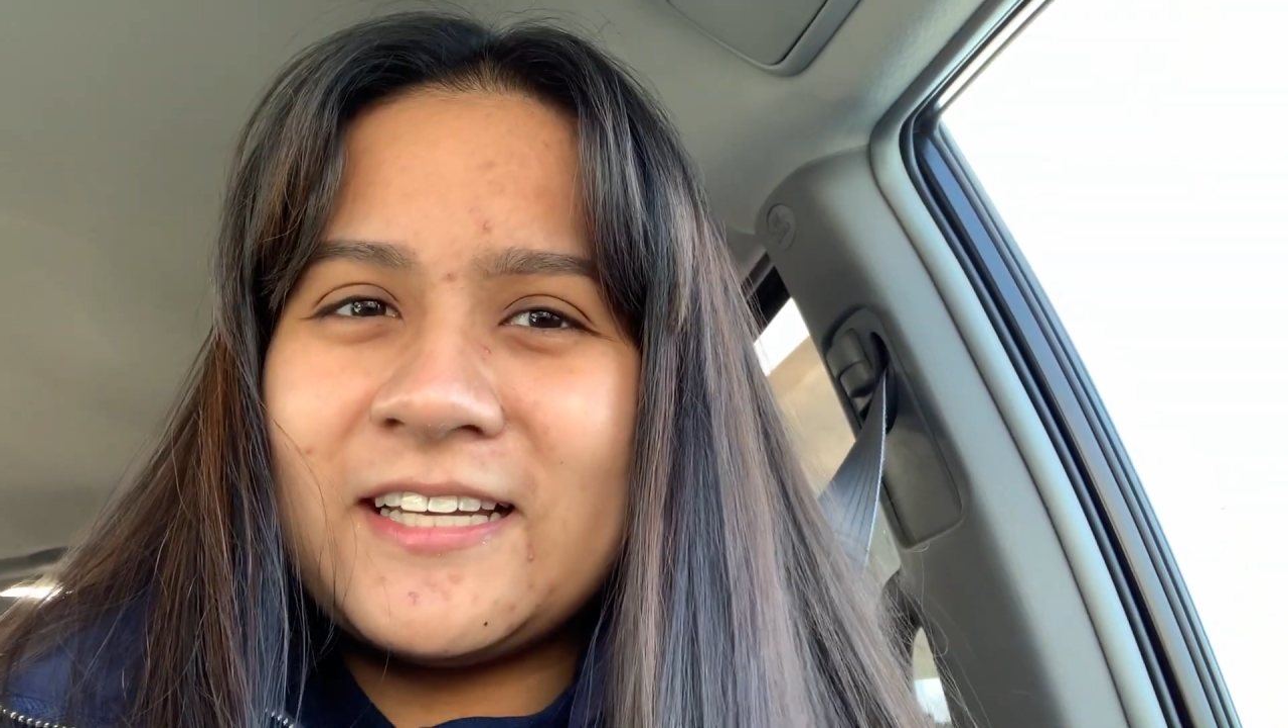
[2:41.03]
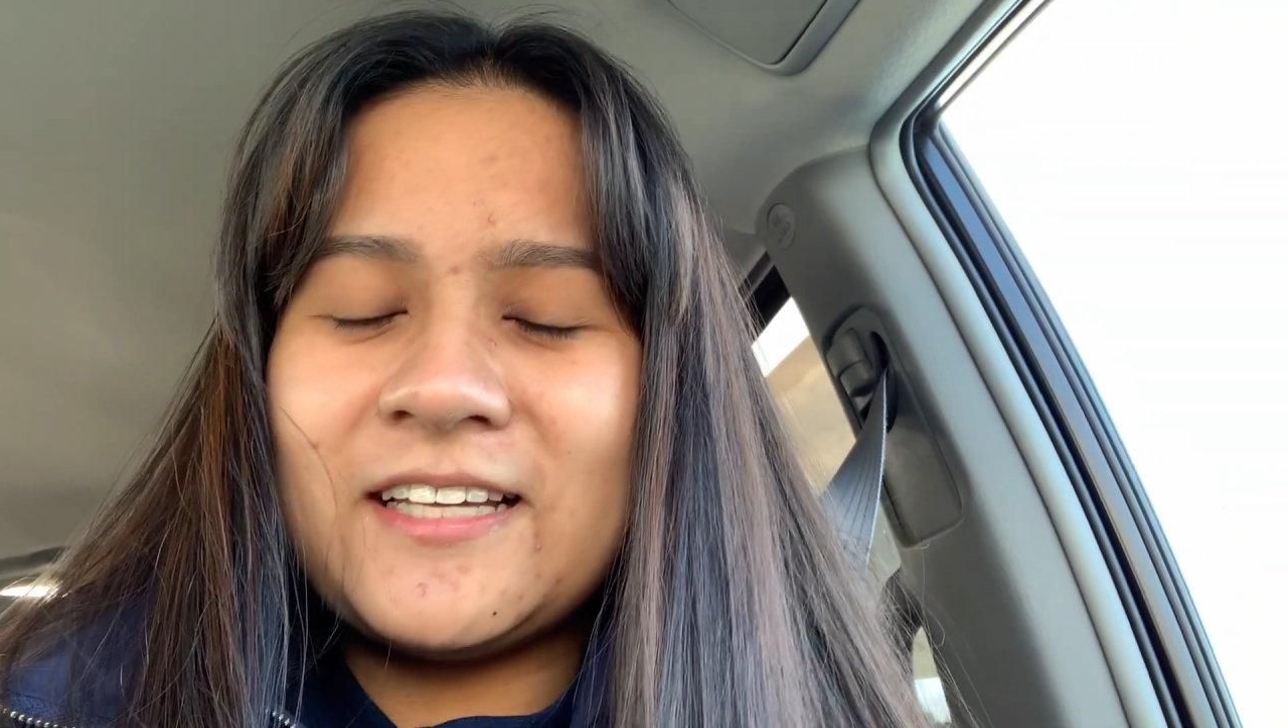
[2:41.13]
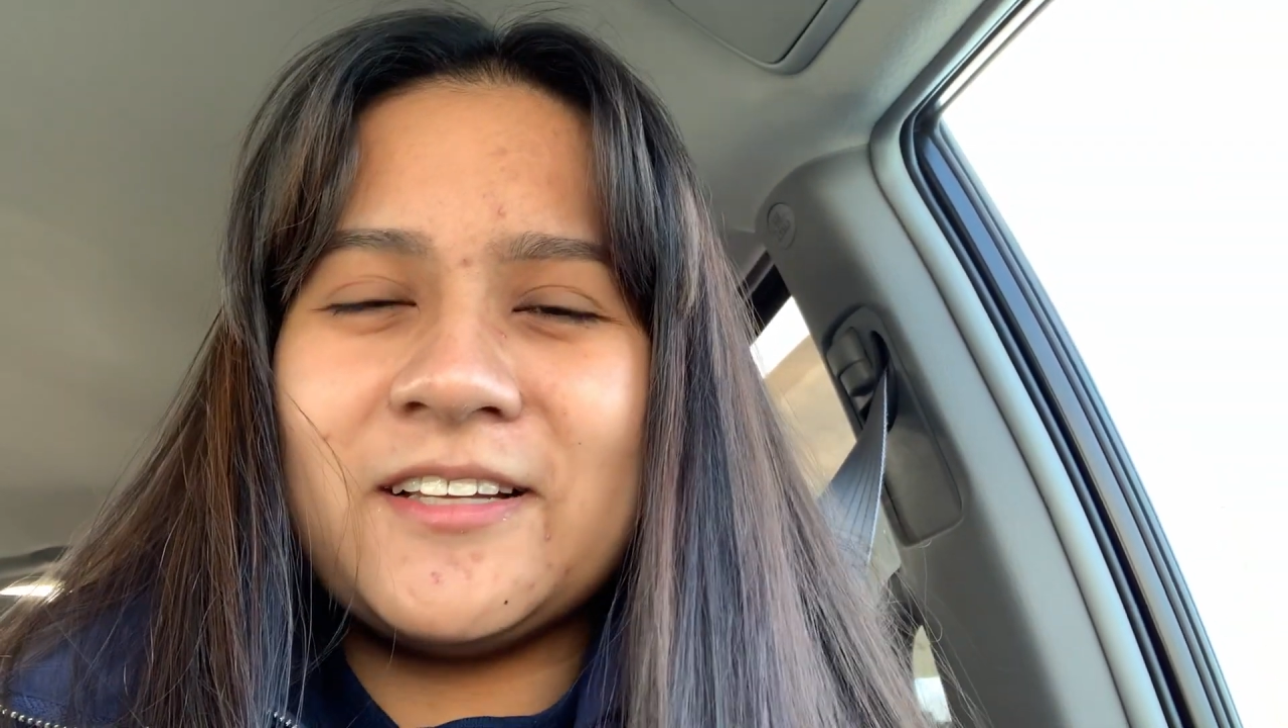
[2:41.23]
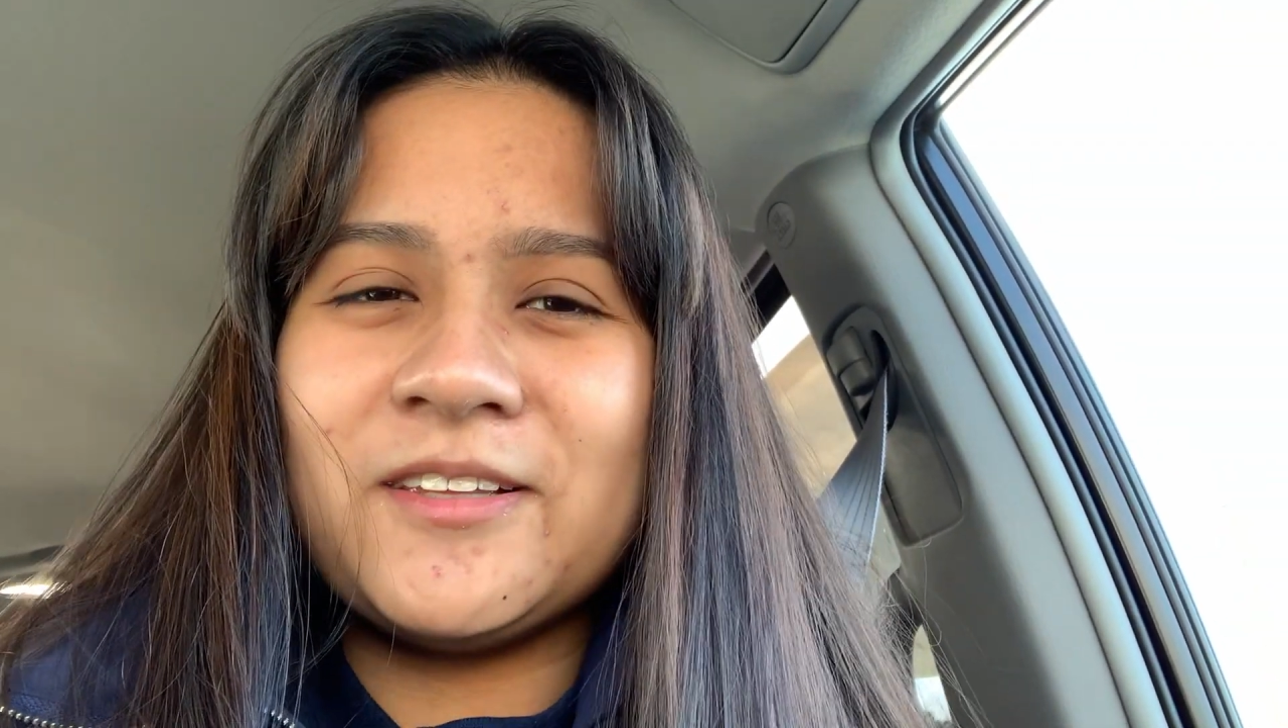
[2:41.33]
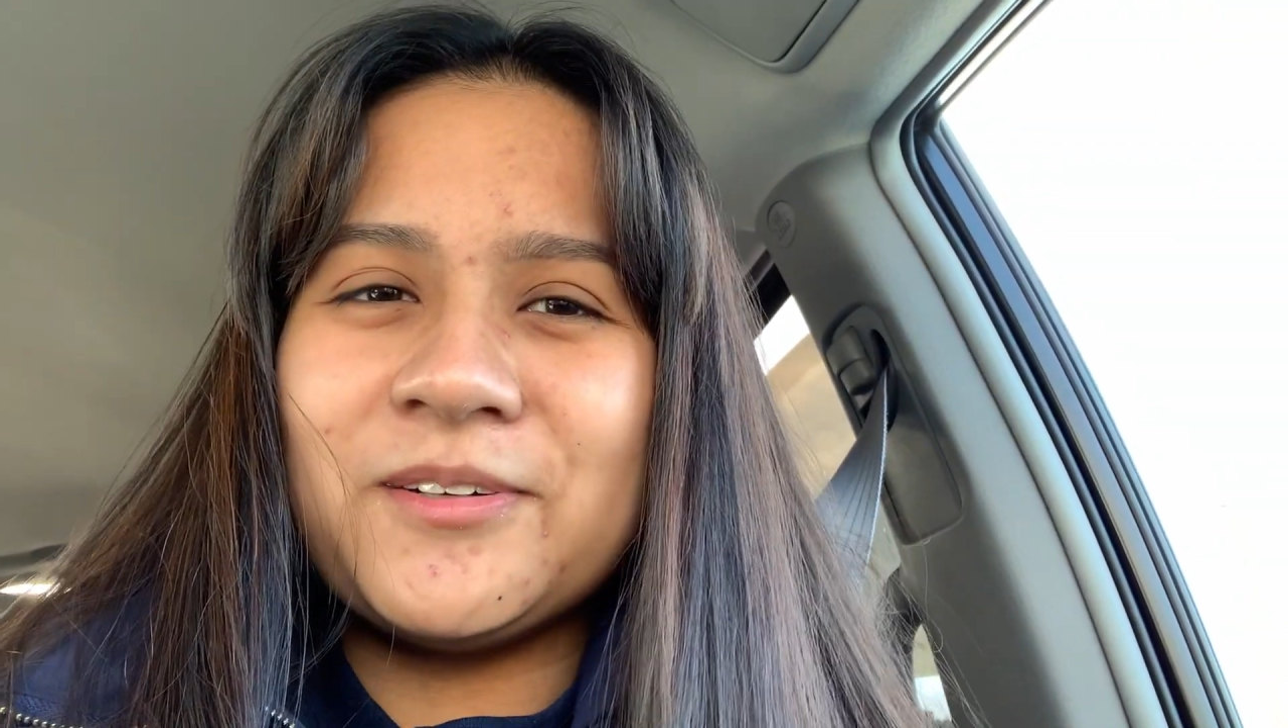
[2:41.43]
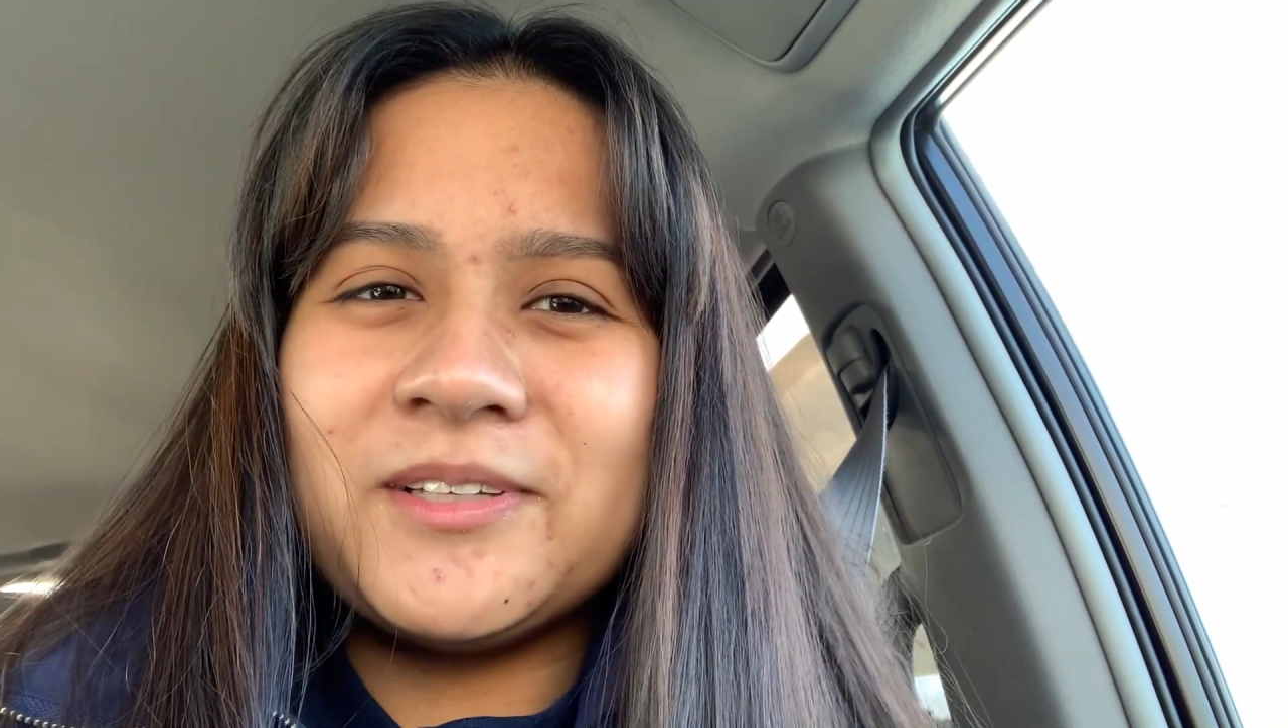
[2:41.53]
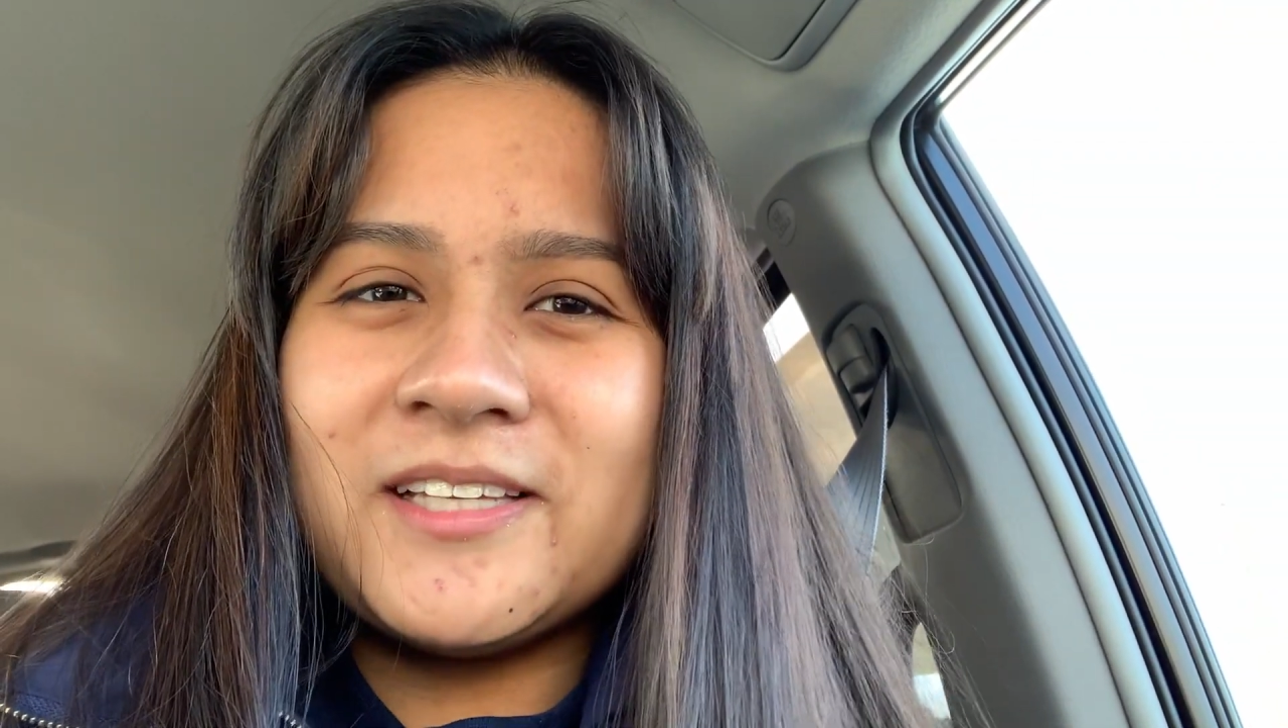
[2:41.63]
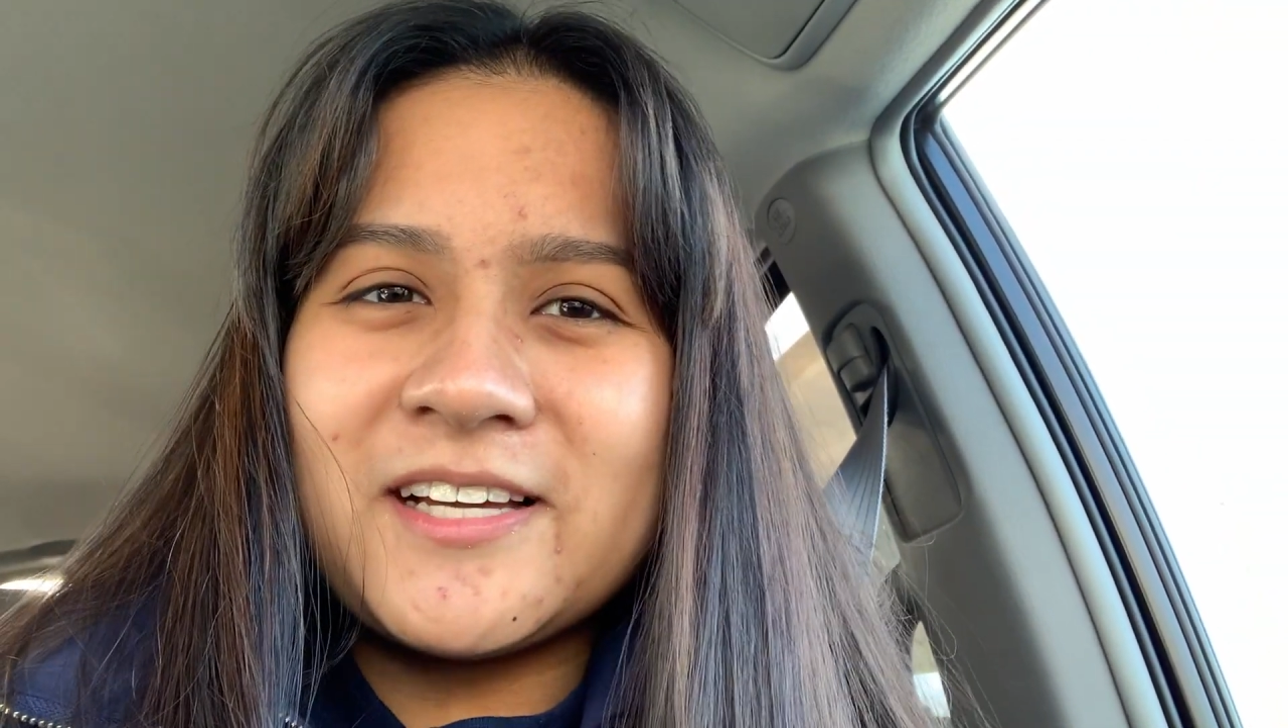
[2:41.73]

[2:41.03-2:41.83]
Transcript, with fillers: and it low-key